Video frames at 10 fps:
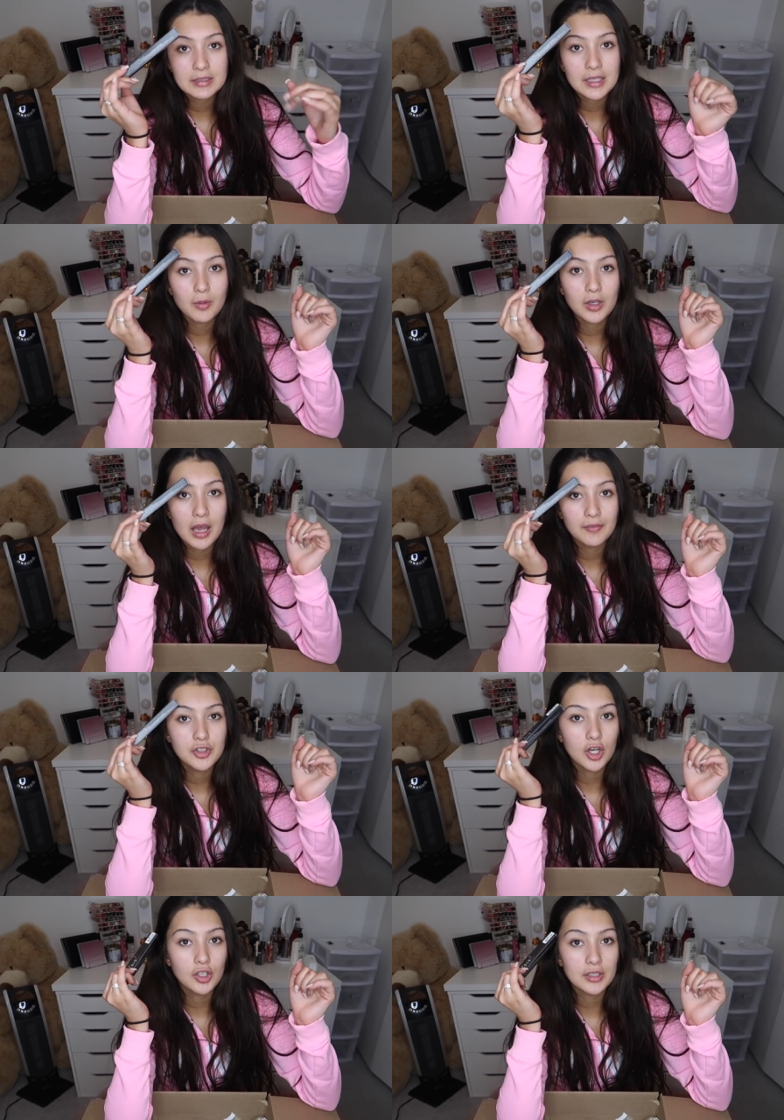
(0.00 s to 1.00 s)
Like I wanna have
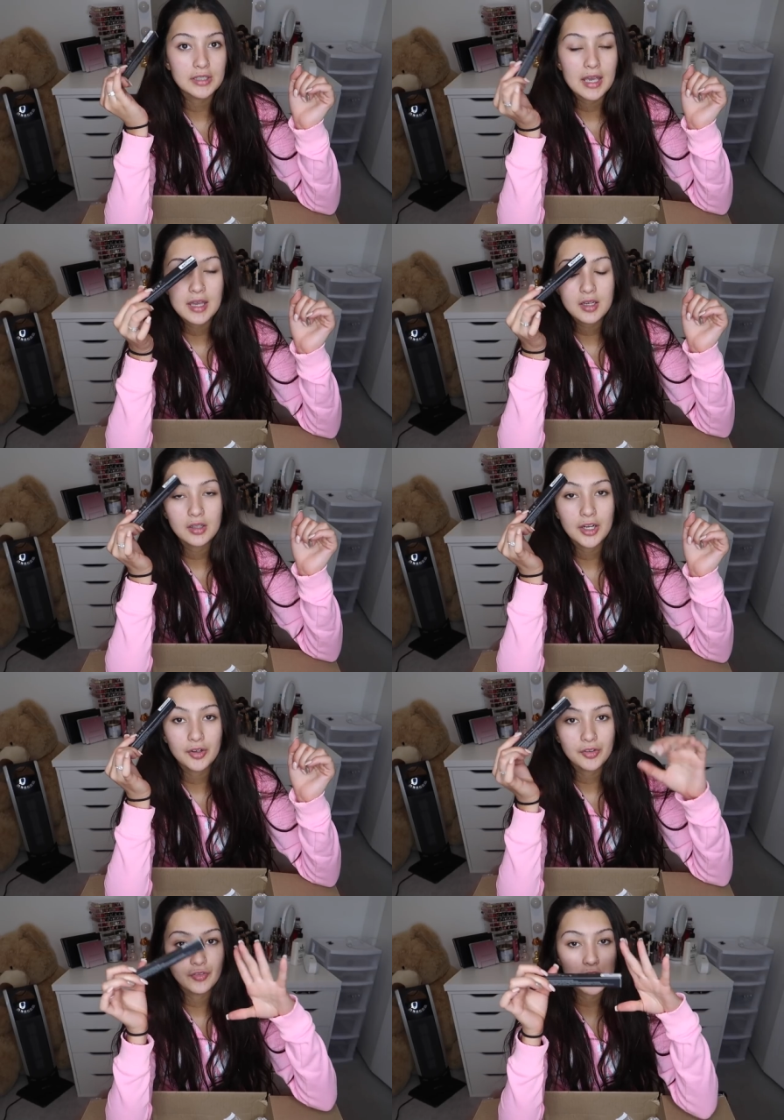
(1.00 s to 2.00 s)
darker at the end, lighter
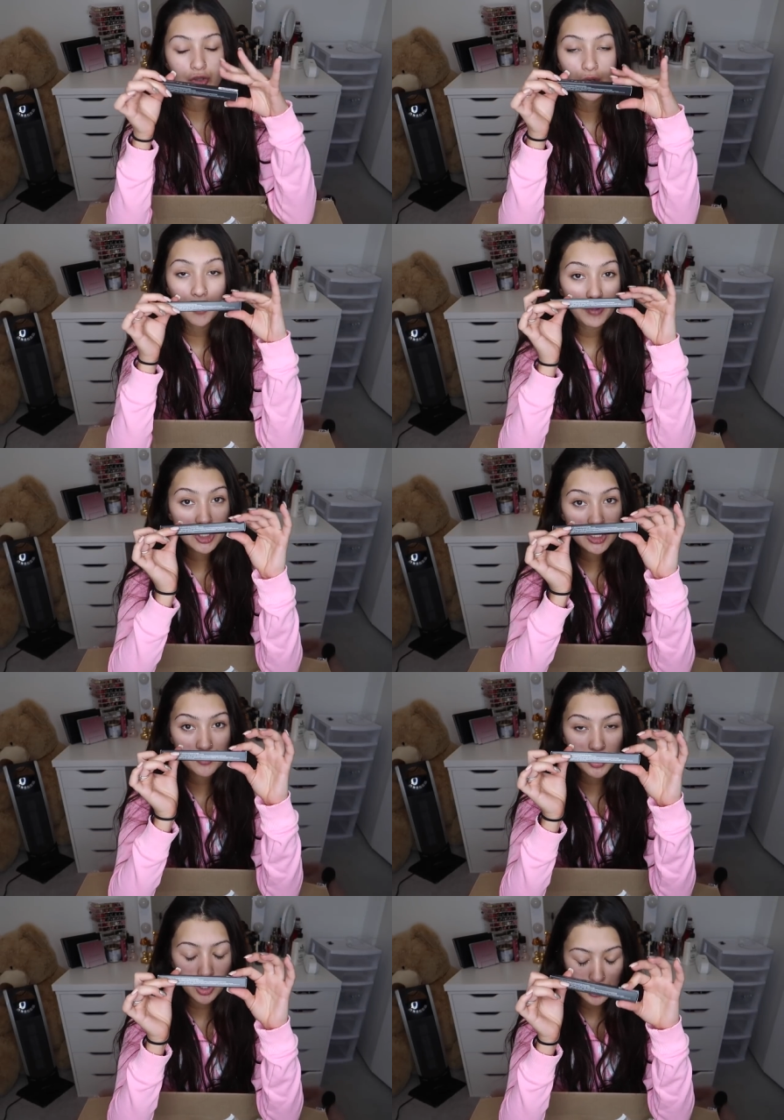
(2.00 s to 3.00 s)
at the front. So I got a bunch of
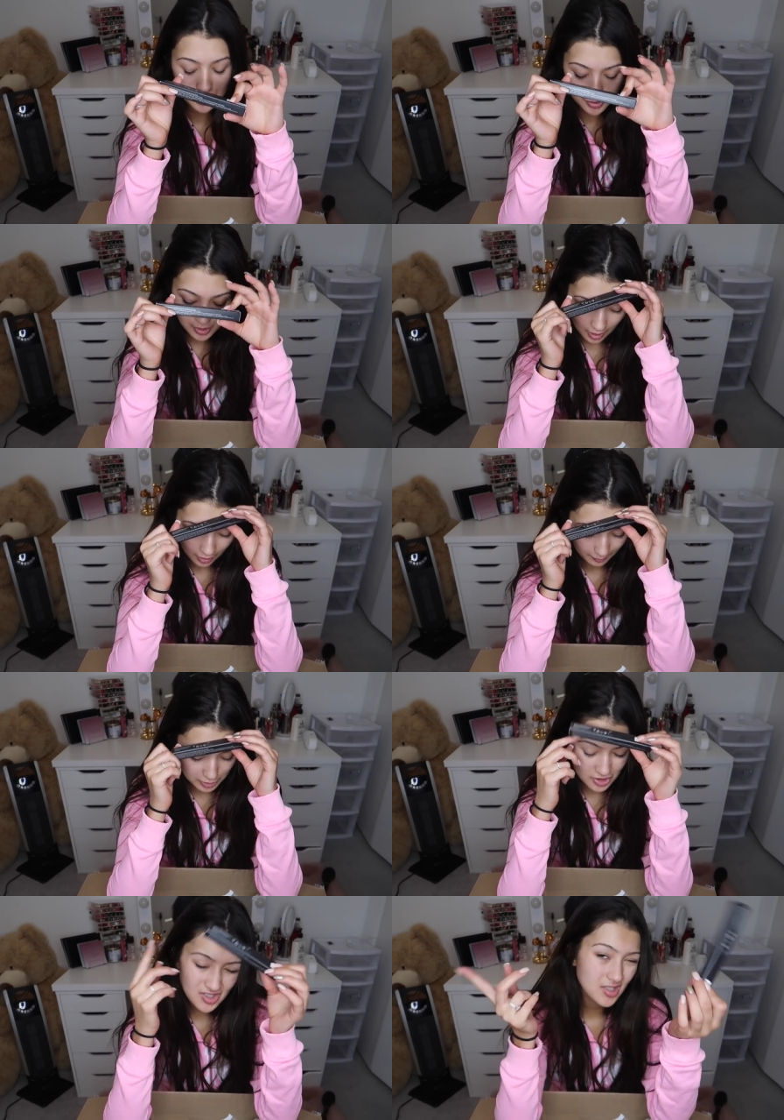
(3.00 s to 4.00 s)
different colors um,
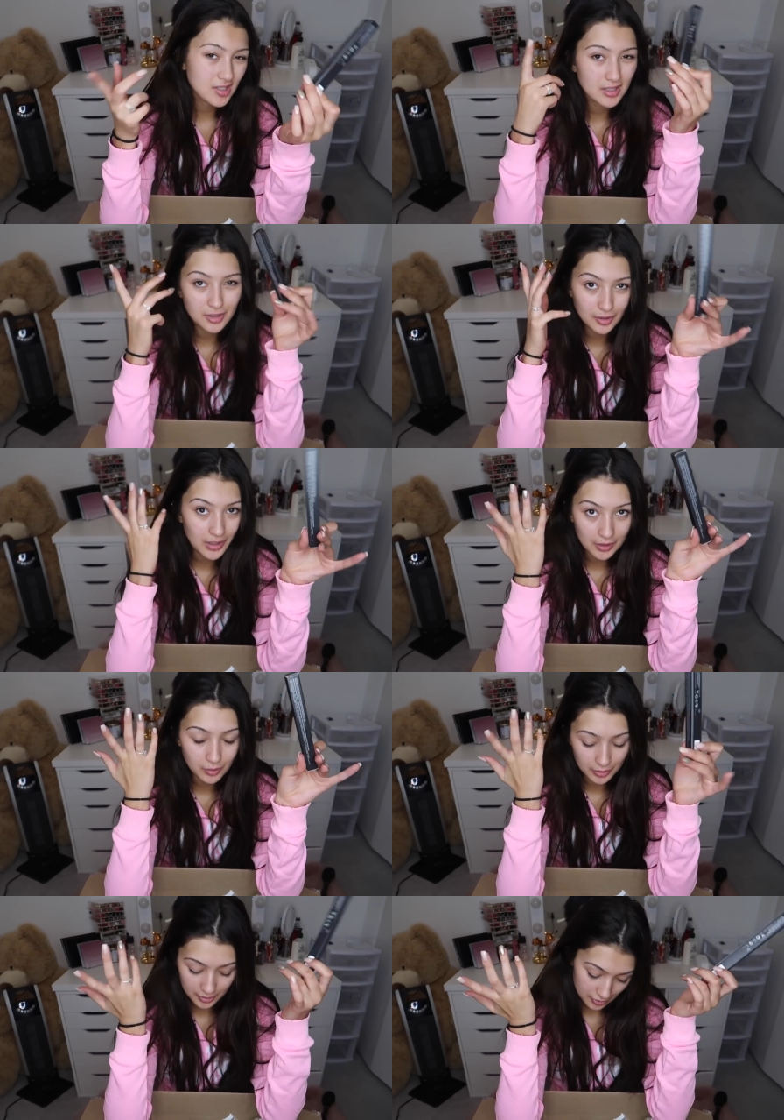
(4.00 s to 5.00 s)
and just to see, you know, how
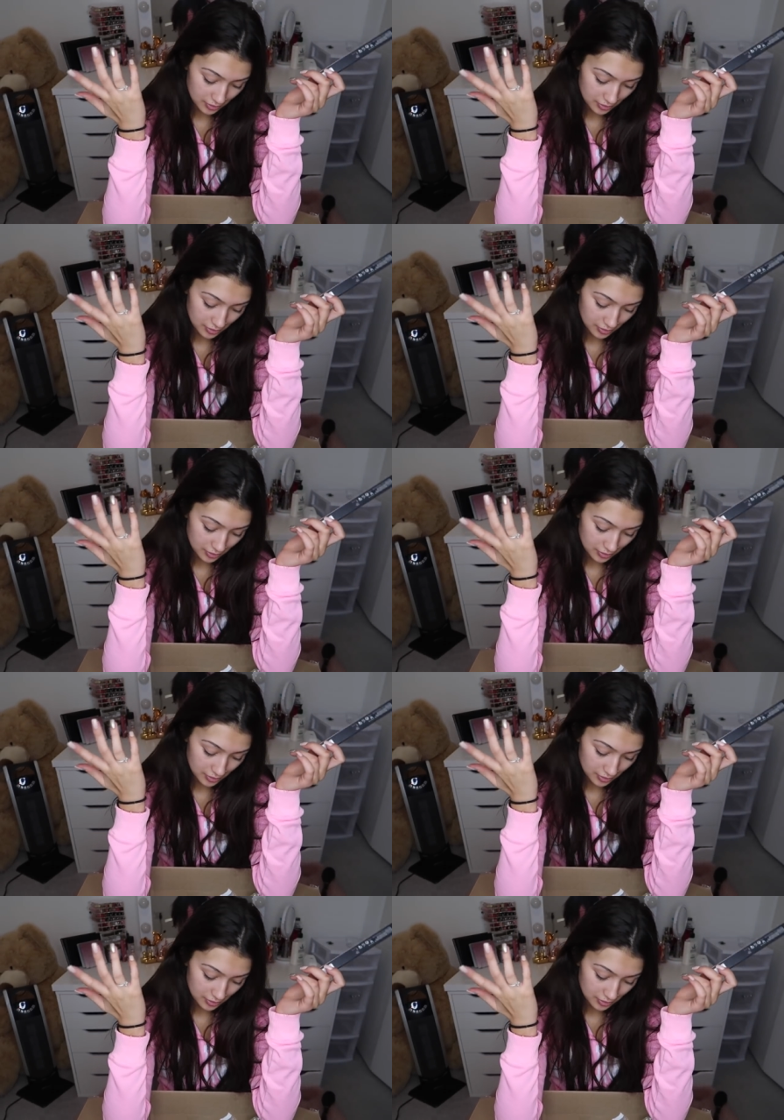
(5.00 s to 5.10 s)
it works.